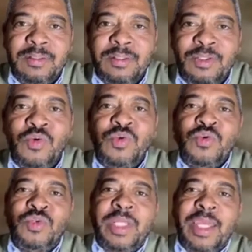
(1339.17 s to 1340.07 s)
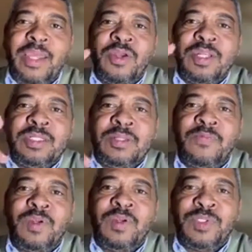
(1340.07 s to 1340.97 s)
you take on a
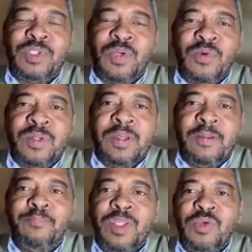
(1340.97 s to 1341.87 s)
different persona.